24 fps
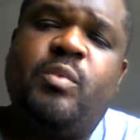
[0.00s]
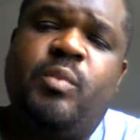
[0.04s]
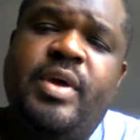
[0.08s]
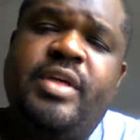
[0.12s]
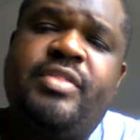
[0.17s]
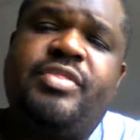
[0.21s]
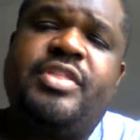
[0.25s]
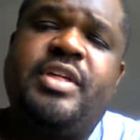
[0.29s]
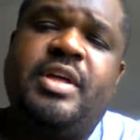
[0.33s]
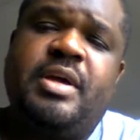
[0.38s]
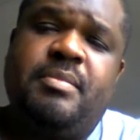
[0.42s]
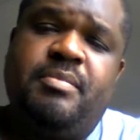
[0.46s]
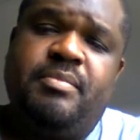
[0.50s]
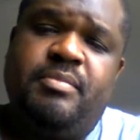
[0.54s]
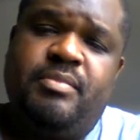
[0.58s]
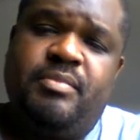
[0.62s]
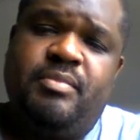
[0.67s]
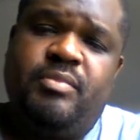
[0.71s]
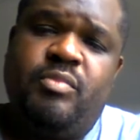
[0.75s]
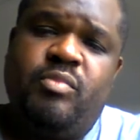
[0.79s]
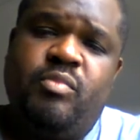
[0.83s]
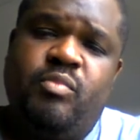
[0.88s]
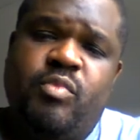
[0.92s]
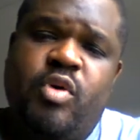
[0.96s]
with him,
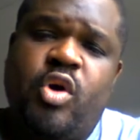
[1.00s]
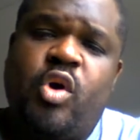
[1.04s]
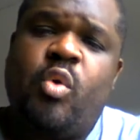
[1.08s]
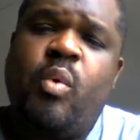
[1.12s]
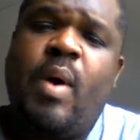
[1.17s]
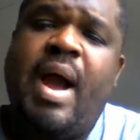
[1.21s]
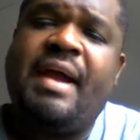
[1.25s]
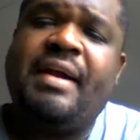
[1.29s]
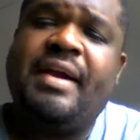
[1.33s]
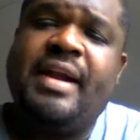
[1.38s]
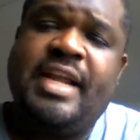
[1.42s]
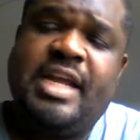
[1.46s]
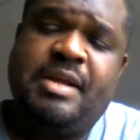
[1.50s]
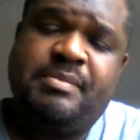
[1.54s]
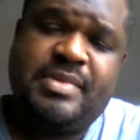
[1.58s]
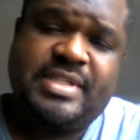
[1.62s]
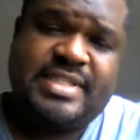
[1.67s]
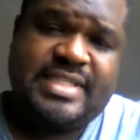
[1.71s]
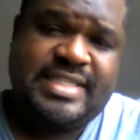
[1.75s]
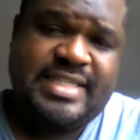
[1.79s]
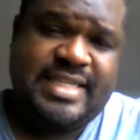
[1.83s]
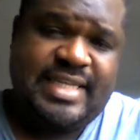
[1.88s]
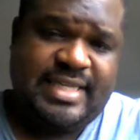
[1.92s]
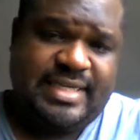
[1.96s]
require him to
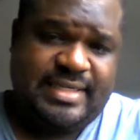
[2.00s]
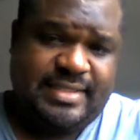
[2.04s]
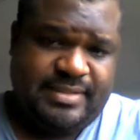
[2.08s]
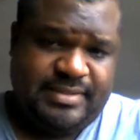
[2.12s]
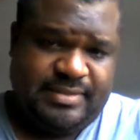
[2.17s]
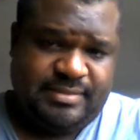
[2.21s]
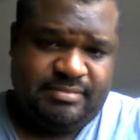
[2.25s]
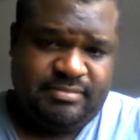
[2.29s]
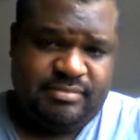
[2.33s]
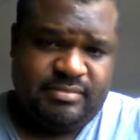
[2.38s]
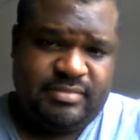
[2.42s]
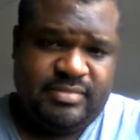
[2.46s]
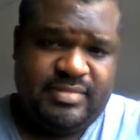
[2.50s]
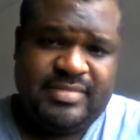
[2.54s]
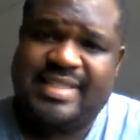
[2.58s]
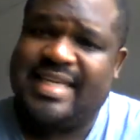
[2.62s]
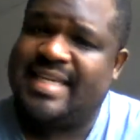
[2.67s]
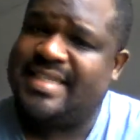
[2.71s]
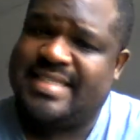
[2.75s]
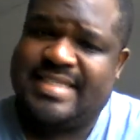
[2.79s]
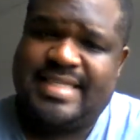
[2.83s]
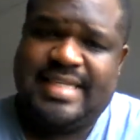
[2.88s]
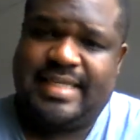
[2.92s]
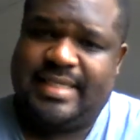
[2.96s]
sit.
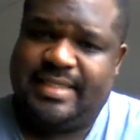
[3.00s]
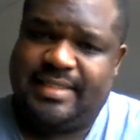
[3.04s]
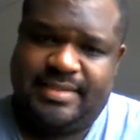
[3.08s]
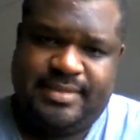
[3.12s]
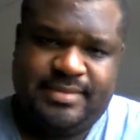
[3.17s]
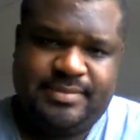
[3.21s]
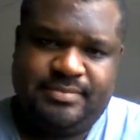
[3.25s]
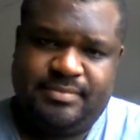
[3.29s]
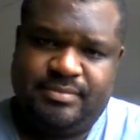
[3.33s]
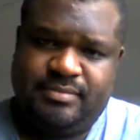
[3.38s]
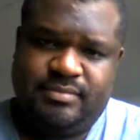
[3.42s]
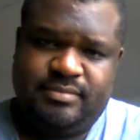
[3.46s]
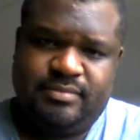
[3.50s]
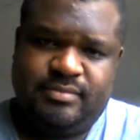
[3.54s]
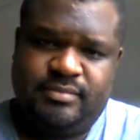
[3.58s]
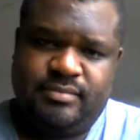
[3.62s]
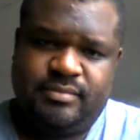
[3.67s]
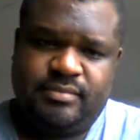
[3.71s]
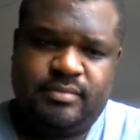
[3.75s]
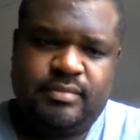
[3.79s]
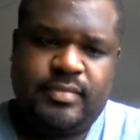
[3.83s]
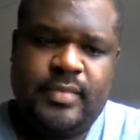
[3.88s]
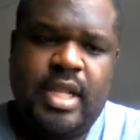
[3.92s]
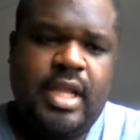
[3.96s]
That's it.
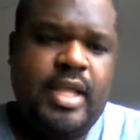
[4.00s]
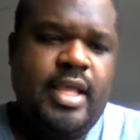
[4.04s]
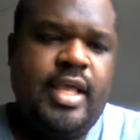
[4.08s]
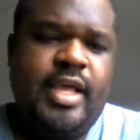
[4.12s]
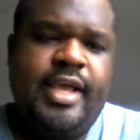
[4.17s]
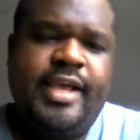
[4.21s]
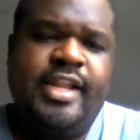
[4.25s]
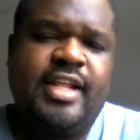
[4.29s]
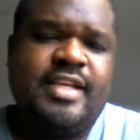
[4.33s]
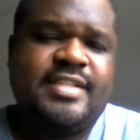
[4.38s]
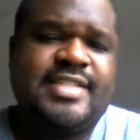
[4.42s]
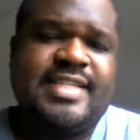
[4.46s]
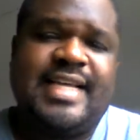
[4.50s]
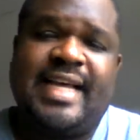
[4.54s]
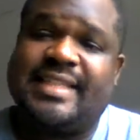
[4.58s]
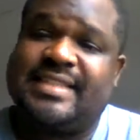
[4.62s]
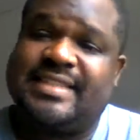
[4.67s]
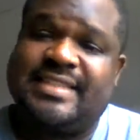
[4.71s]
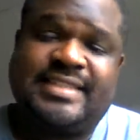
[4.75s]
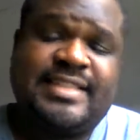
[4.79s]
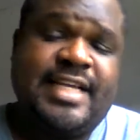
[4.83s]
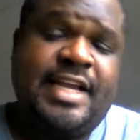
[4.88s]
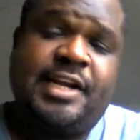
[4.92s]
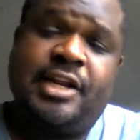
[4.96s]
He doesn't got to
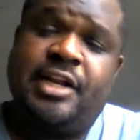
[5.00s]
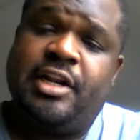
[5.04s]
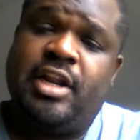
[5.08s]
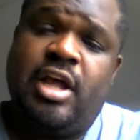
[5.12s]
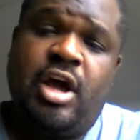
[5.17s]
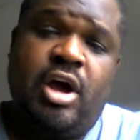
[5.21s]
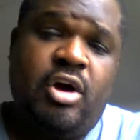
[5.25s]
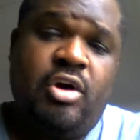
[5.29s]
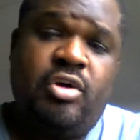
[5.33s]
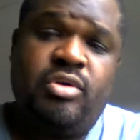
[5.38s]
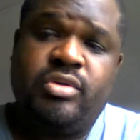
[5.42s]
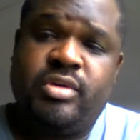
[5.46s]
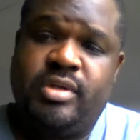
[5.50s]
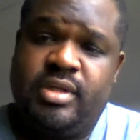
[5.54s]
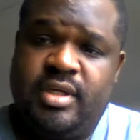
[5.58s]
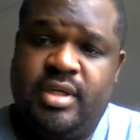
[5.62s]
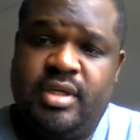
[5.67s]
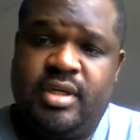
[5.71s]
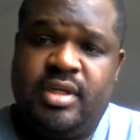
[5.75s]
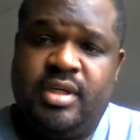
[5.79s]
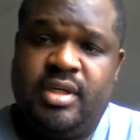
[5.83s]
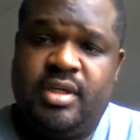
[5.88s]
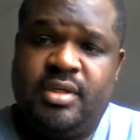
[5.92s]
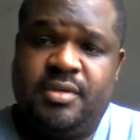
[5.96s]
stay there long.
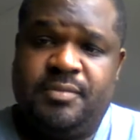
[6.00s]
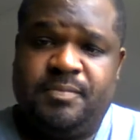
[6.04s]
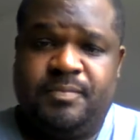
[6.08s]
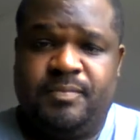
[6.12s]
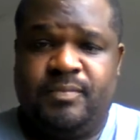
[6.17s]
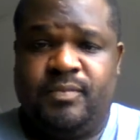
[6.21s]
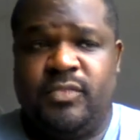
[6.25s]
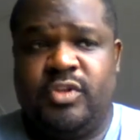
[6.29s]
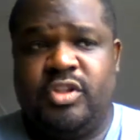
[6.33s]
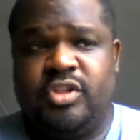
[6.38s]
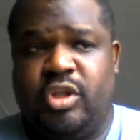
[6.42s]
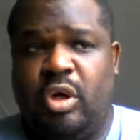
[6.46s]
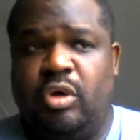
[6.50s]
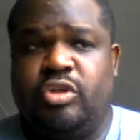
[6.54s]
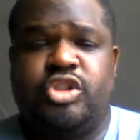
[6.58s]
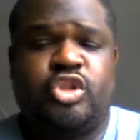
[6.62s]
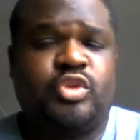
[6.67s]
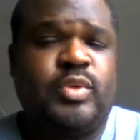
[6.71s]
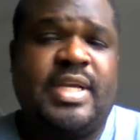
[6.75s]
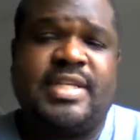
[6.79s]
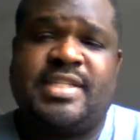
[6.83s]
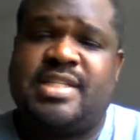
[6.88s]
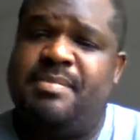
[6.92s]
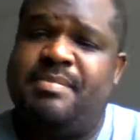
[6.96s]
Don't
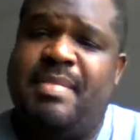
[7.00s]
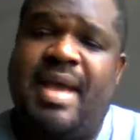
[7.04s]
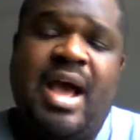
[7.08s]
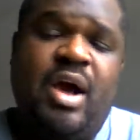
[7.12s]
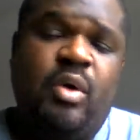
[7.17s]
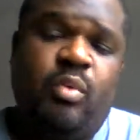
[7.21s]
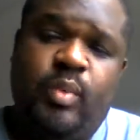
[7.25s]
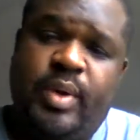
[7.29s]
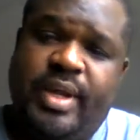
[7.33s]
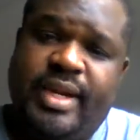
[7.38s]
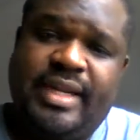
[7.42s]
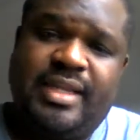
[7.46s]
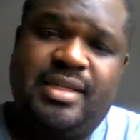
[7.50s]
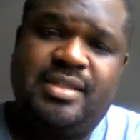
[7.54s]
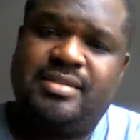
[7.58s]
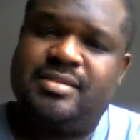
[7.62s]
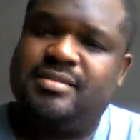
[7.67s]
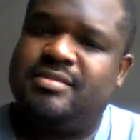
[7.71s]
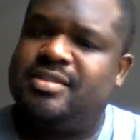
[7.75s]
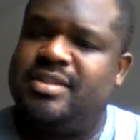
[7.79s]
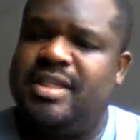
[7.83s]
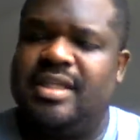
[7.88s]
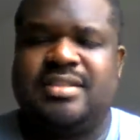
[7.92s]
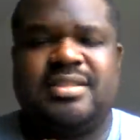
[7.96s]
stress him out with it.
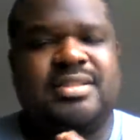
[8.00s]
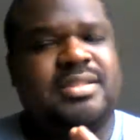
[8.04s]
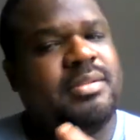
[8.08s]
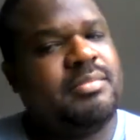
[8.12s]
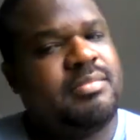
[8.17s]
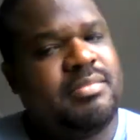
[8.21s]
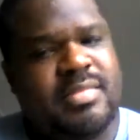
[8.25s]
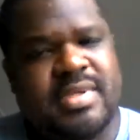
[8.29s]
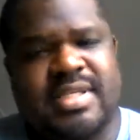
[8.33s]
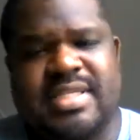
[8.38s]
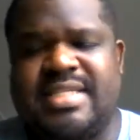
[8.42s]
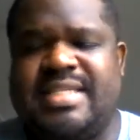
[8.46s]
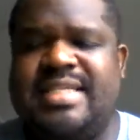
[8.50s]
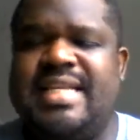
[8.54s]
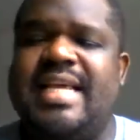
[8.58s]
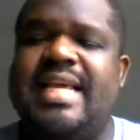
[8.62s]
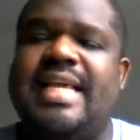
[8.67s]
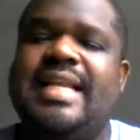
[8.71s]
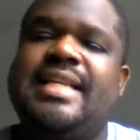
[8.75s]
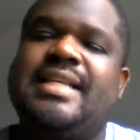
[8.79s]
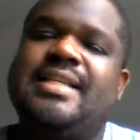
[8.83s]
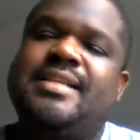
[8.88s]
Just sit.